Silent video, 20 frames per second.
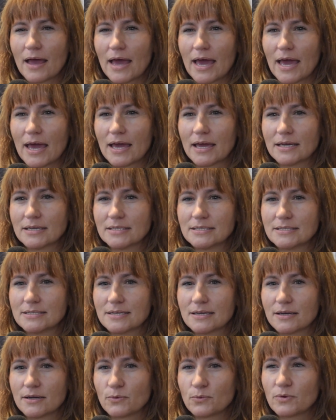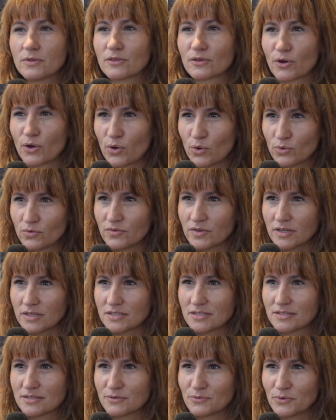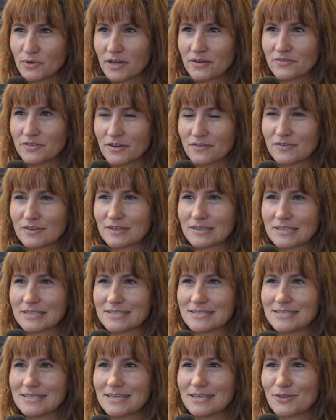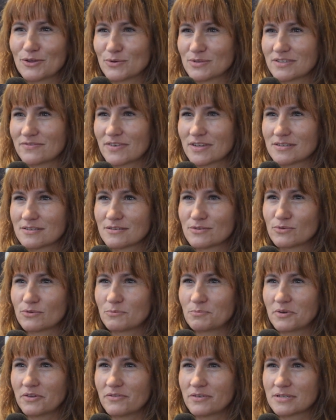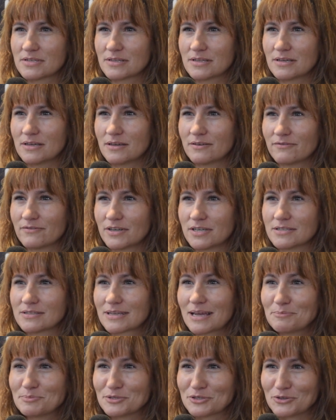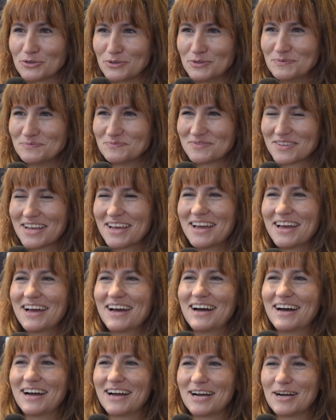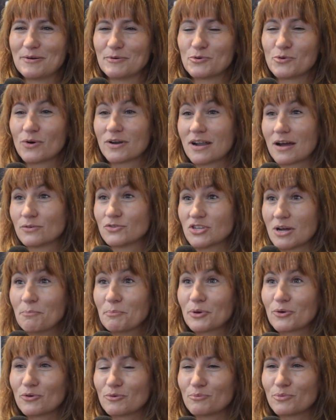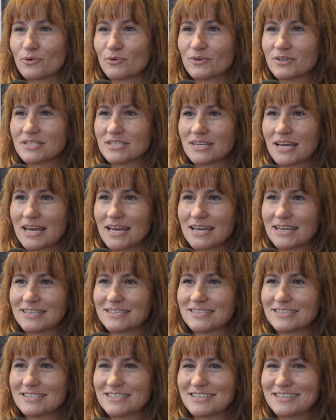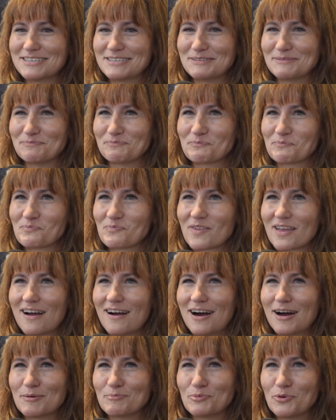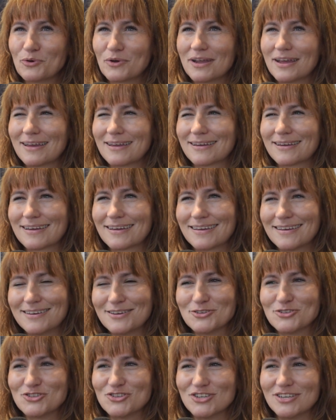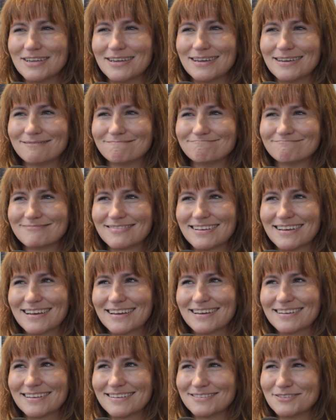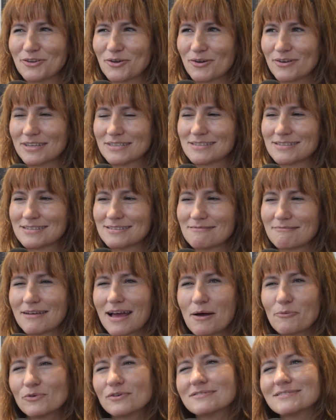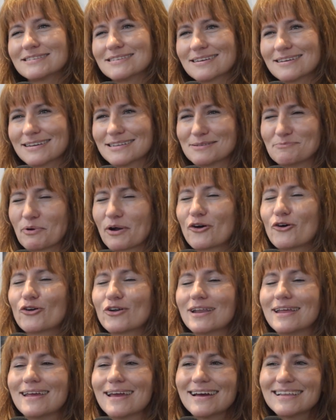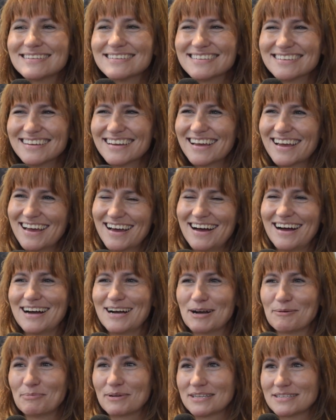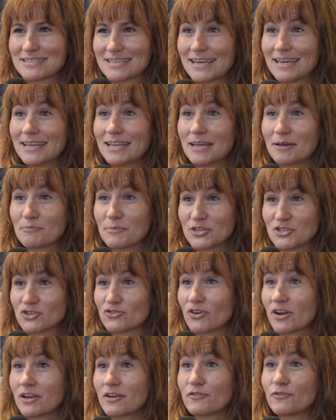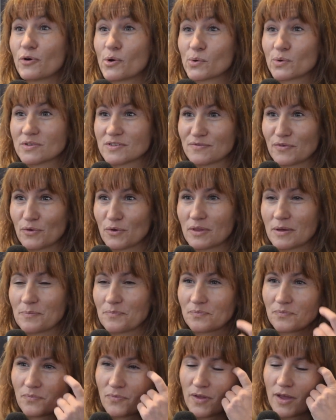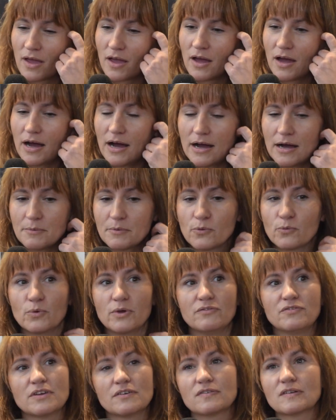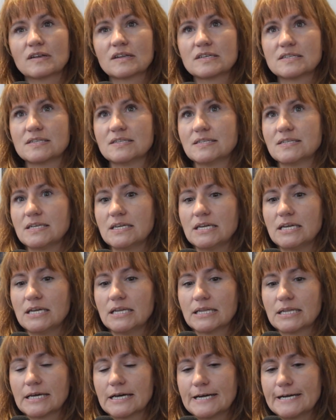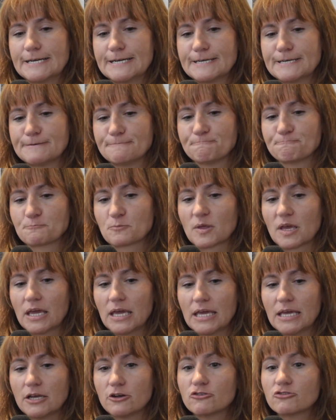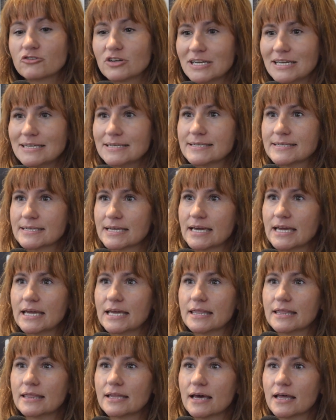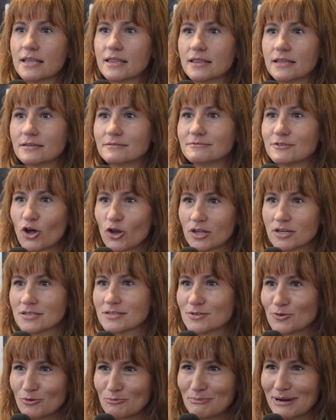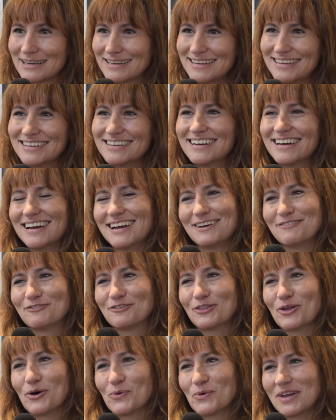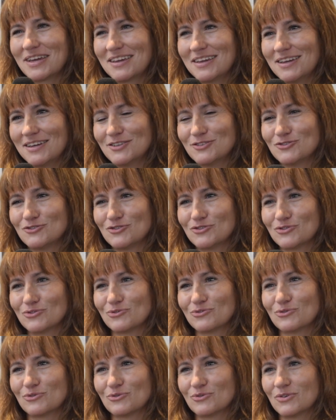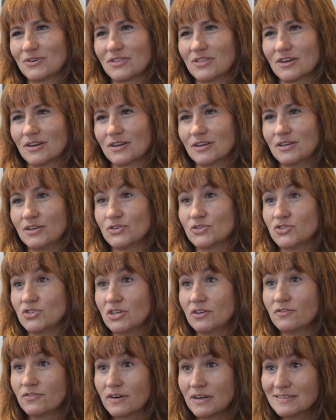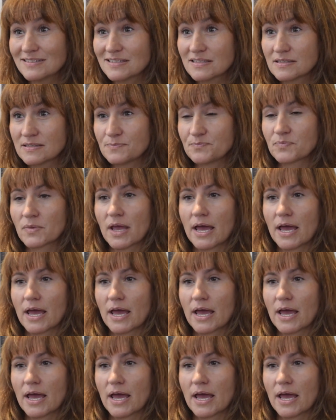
And uh, with COVID, we have definitely seen those investors who were previously very skeptical, uh, who are now jumping on board and um, are putting ESG uh, you know, as I wouldn't say as priority yet, uh, but it's gaining much greater focus for them. Um, we've definitely seen um, increase in the dollars or money flowing into the ESG funds,